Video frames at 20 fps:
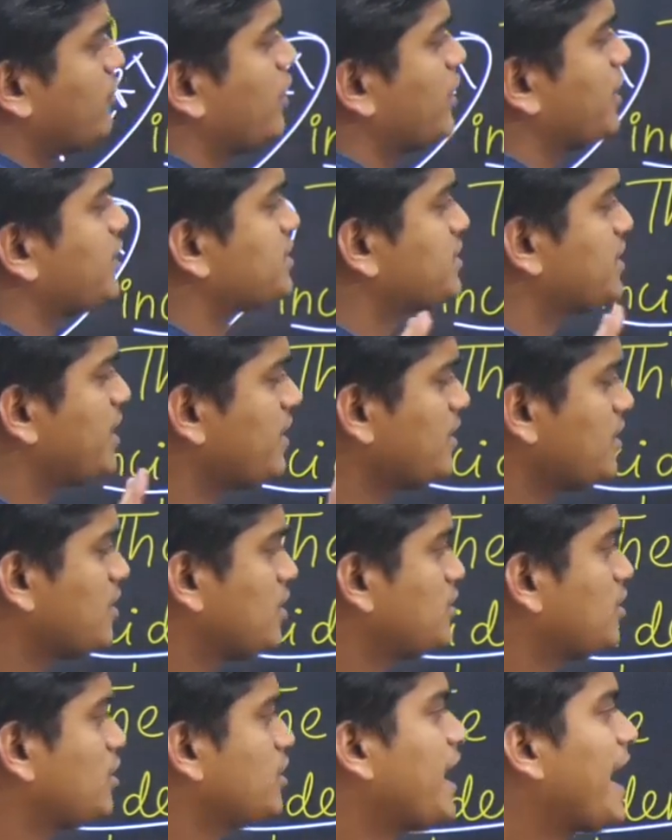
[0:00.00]
you understand
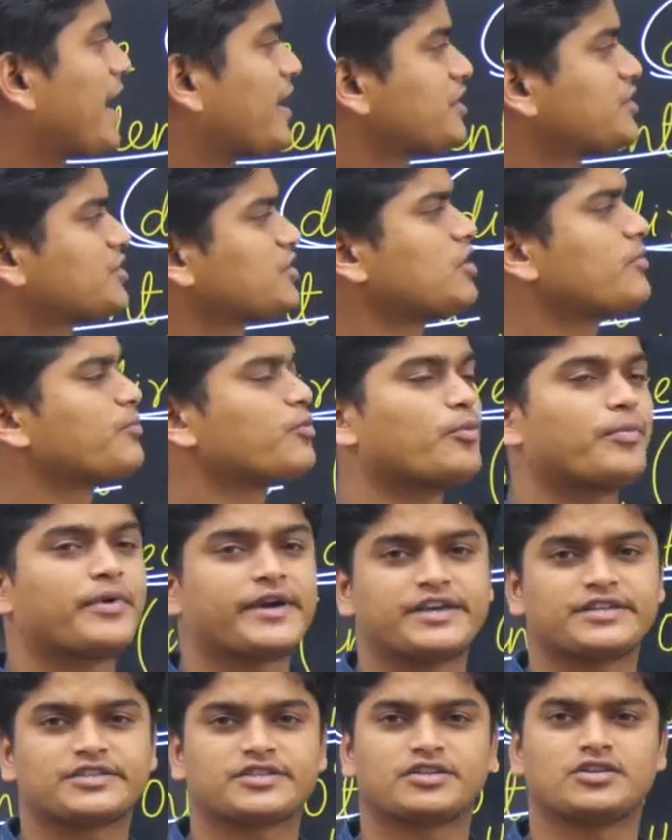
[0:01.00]
the direction of
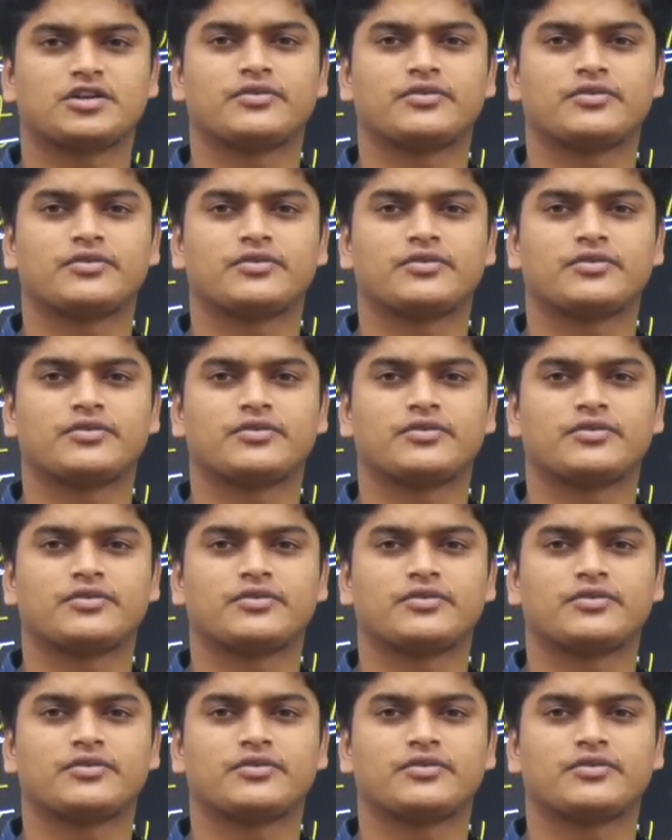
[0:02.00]
propagation